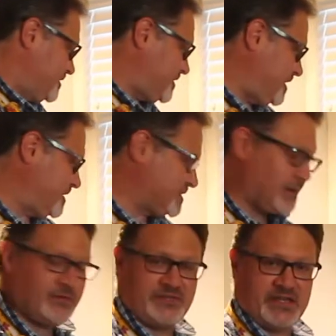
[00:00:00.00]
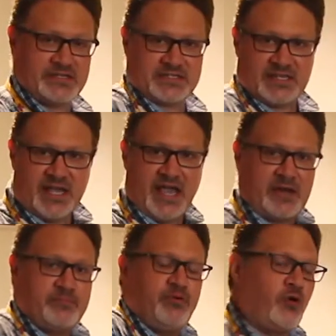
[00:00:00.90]
take some of this
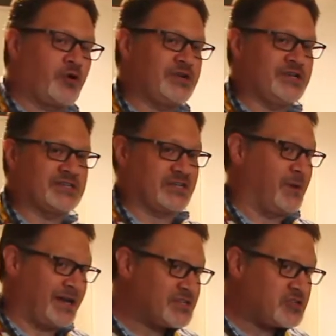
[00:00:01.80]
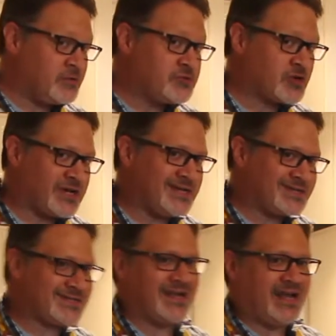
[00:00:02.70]
and pour it into some ice cube
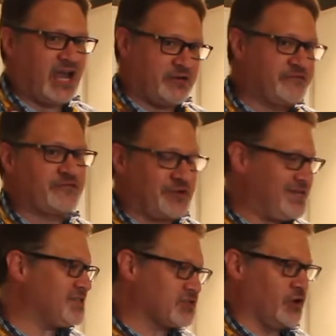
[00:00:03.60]
trays and freeze